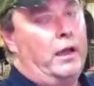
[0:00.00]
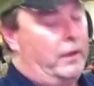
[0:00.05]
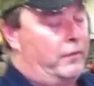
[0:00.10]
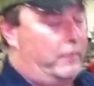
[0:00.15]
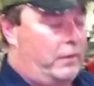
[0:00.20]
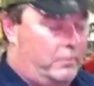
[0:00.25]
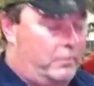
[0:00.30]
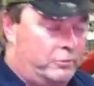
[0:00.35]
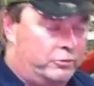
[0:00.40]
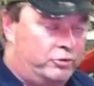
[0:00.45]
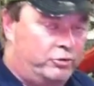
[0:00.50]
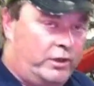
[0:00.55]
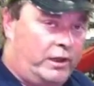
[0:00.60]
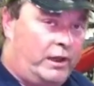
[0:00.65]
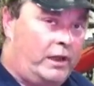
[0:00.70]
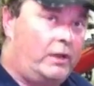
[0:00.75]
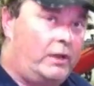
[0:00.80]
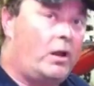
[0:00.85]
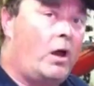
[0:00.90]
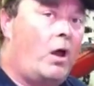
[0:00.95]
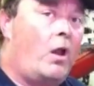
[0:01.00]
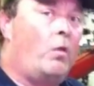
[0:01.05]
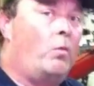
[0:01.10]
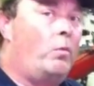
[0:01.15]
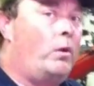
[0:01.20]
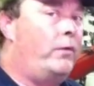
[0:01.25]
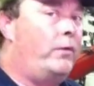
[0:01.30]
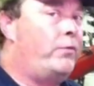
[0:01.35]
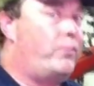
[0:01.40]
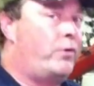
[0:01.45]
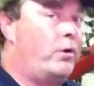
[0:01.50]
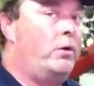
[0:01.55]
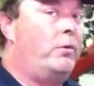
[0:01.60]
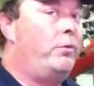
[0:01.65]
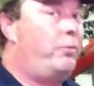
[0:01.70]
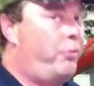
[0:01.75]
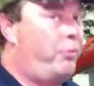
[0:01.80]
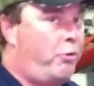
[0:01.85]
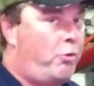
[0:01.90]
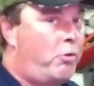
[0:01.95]
And they're machined all the way through
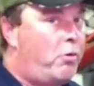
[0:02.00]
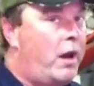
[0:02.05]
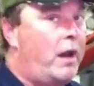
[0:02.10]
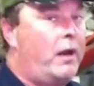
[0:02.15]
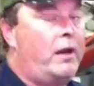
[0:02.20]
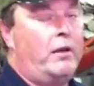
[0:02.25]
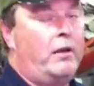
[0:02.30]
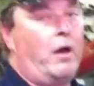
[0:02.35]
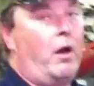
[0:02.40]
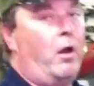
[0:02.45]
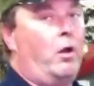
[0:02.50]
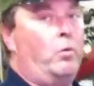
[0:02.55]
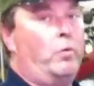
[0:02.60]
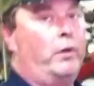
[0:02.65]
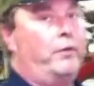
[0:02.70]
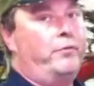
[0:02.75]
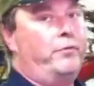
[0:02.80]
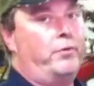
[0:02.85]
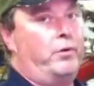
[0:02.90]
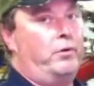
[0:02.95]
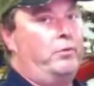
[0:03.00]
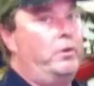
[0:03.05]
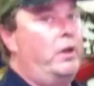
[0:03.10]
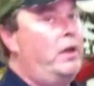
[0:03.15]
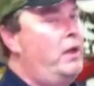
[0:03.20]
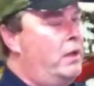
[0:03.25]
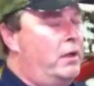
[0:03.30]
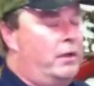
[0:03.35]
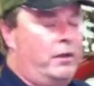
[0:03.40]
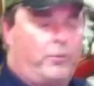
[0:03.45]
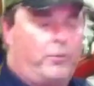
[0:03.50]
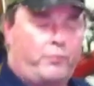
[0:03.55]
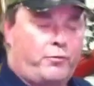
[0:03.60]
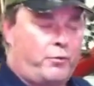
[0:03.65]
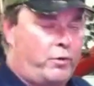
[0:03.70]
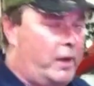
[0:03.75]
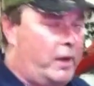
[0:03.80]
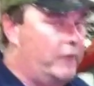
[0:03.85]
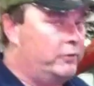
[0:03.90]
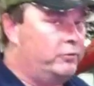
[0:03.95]
and threaded all the way through. The
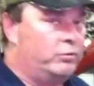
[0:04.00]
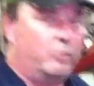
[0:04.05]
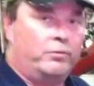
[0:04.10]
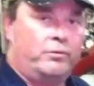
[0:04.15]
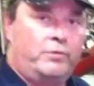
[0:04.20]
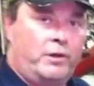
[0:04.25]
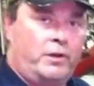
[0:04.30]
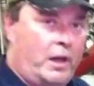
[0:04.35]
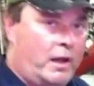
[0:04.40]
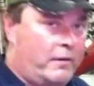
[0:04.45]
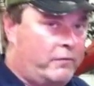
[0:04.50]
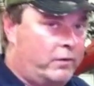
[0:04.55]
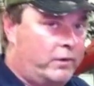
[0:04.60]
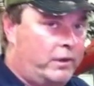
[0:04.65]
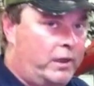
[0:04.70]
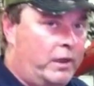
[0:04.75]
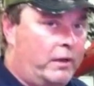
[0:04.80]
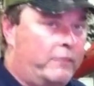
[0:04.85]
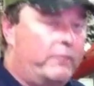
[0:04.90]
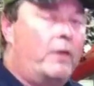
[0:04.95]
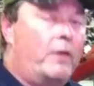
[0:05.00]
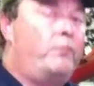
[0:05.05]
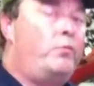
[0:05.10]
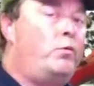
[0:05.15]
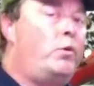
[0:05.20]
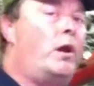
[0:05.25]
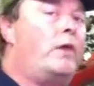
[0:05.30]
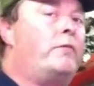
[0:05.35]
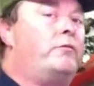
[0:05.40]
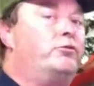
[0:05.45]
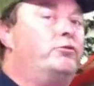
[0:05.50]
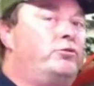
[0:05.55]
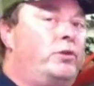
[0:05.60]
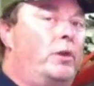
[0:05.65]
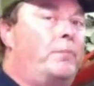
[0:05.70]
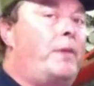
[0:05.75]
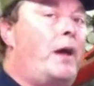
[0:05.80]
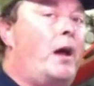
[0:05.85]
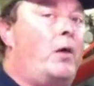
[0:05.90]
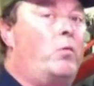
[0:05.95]
threads will never give. If you ever
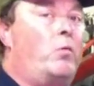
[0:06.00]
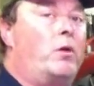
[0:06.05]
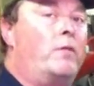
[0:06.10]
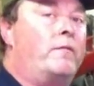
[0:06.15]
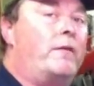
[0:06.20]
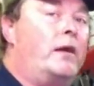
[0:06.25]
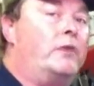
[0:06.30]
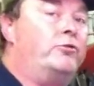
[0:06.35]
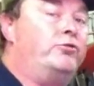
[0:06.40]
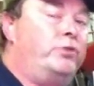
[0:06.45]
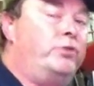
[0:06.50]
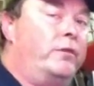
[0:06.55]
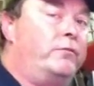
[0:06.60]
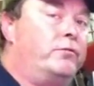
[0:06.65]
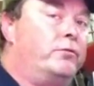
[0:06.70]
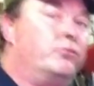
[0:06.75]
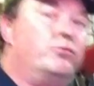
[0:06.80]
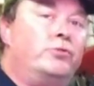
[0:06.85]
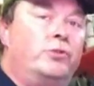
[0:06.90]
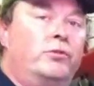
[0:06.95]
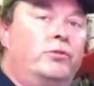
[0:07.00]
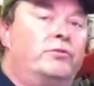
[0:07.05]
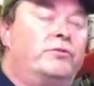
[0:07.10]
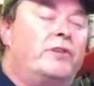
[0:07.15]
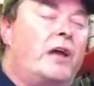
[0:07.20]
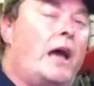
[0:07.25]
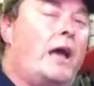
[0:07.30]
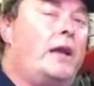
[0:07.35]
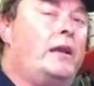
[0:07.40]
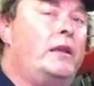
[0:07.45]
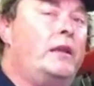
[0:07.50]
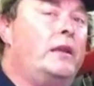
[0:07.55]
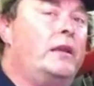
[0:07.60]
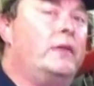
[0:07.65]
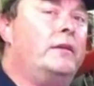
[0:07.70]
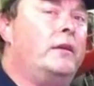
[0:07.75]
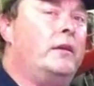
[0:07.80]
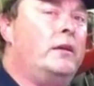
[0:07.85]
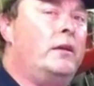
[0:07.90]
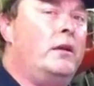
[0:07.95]
strip out one of our shifters due to tightening
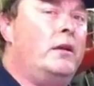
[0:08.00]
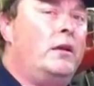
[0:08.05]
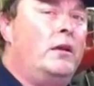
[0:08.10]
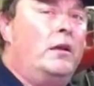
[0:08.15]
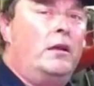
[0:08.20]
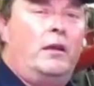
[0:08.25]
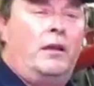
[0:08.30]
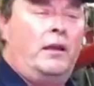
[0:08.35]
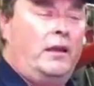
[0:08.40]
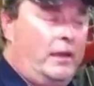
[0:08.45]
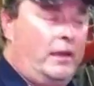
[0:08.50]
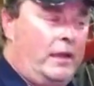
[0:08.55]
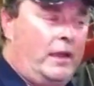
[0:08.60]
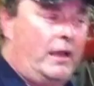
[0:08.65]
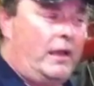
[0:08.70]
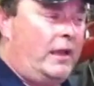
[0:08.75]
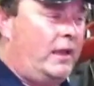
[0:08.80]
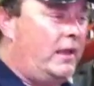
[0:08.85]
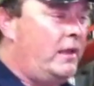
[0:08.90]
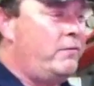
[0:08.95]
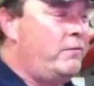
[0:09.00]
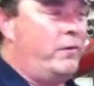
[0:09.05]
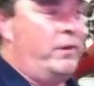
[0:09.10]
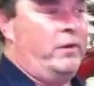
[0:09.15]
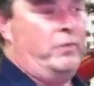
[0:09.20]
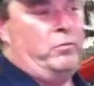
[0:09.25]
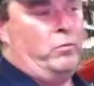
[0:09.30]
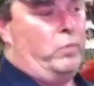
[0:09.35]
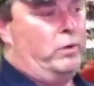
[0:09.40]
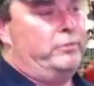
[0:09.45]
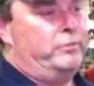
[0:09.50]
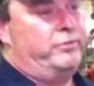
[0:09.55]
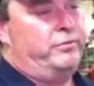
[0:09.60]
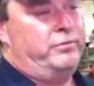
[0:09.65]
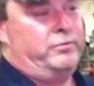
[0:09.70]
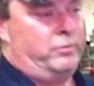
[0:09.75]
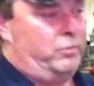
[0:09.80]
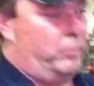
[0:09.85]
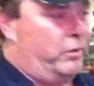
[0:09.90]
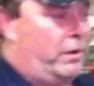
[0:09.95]
it, even with
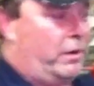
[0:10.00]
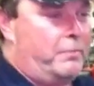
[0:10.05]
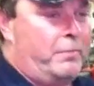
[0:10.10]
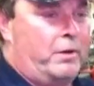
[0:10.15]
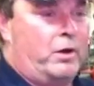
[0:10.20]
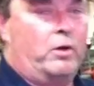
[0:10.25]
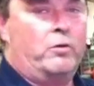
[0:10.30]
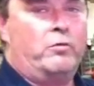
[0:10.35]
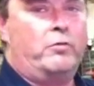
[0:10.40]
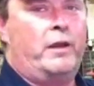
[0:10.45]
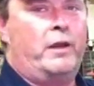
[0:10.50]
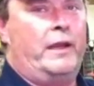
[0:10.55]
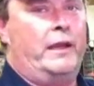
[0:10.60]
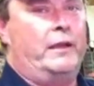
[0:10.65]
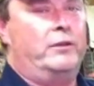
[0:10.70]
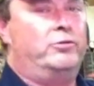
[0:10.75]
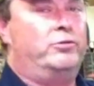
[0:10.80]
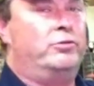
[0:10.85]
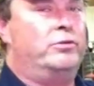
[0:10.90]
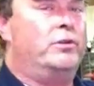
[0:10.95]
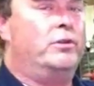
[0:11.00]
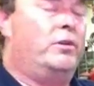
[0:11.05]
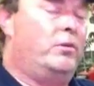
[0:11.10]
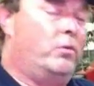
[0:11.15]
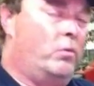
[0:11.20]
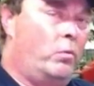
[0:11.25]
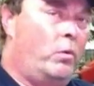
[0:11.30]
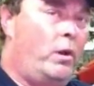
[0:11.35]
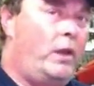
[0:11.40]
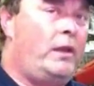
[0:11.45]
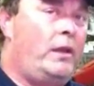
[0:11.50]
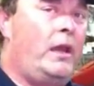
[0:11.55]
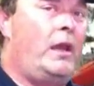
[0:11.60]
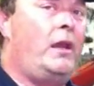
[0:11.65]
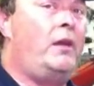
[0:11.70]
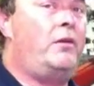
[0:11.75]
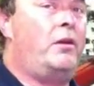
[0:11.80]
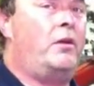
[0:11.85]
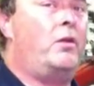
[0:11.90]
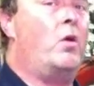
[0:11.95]
a bigger wrench, we
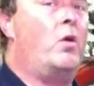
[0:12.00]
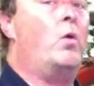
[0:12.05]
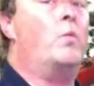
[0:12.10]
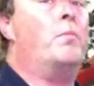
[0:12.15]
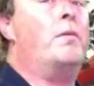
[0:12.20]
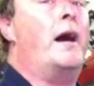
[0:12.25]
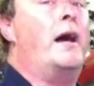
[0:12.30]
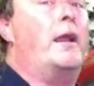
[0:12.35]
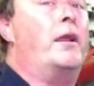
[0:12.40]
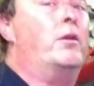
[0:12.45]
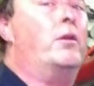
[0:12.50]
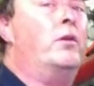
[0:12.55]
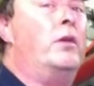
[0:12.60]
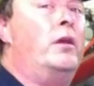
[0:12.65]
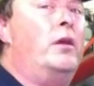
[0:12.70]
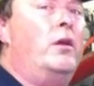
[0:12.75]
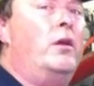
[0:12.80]
need to know about it.